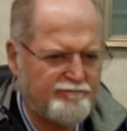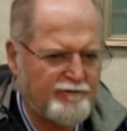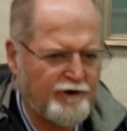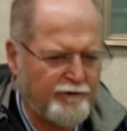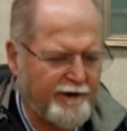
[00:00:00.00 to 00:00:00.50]

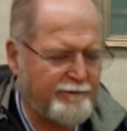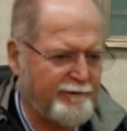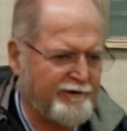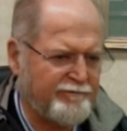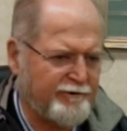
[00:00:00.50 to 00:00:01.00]
Greg
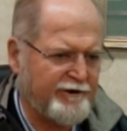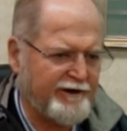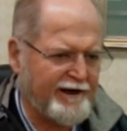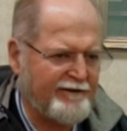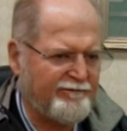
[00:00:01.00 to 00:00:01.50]
Benford and
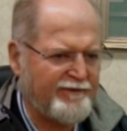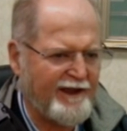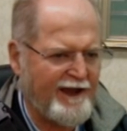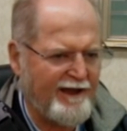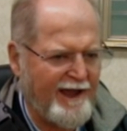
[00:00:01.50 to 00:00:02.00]
I
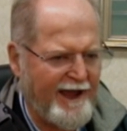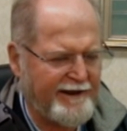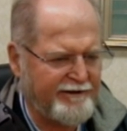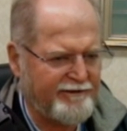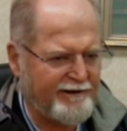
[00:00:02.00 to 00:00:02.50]
had
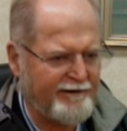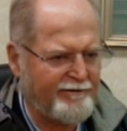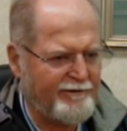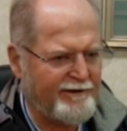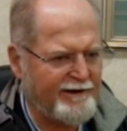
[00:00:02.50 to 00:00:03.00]
a thing
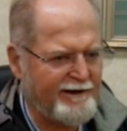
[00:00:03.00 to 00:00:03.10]
going,